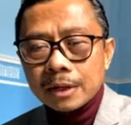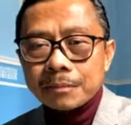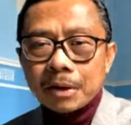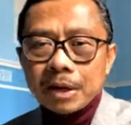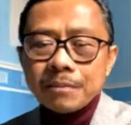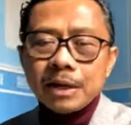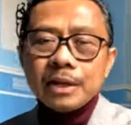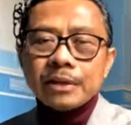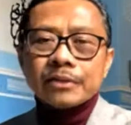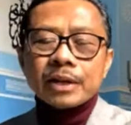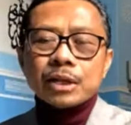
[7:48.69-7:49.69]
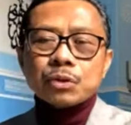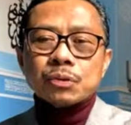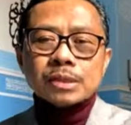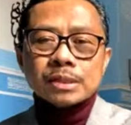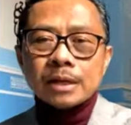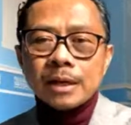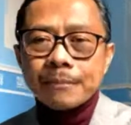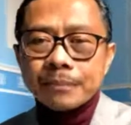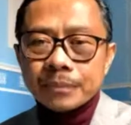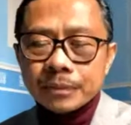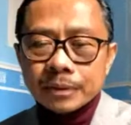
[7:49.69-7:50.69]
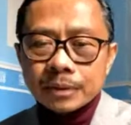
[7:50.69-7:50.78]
Ibrahim alayhi salatu wasalam